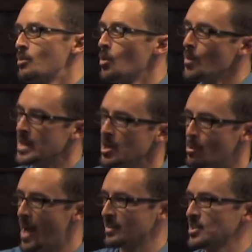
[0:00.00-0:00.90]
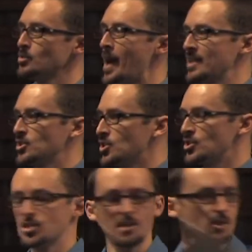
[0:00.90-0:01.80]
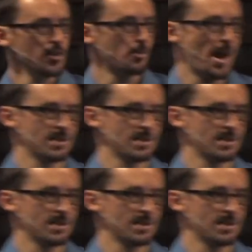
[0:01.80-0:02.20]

But when we unpack this passage and several other